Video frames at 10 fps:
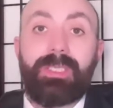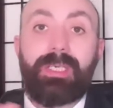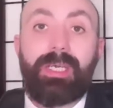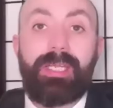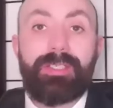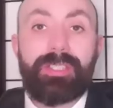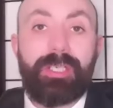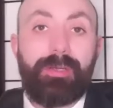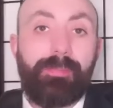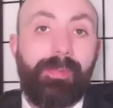And
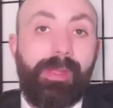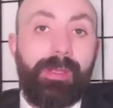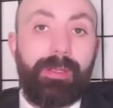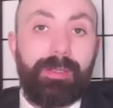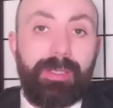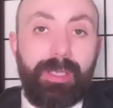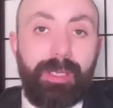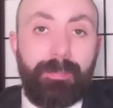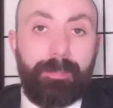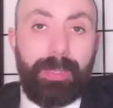so
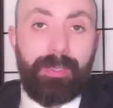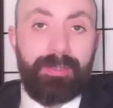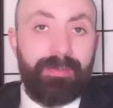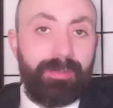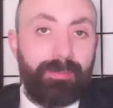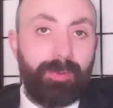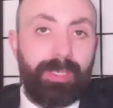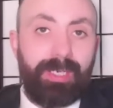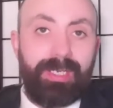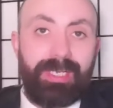the bulk of the
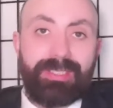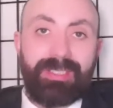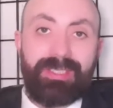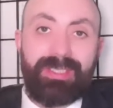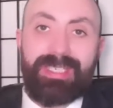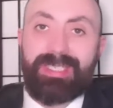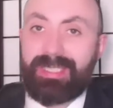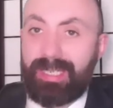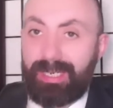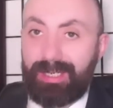ruling class at this
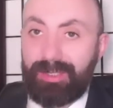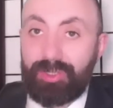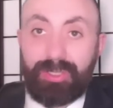stage,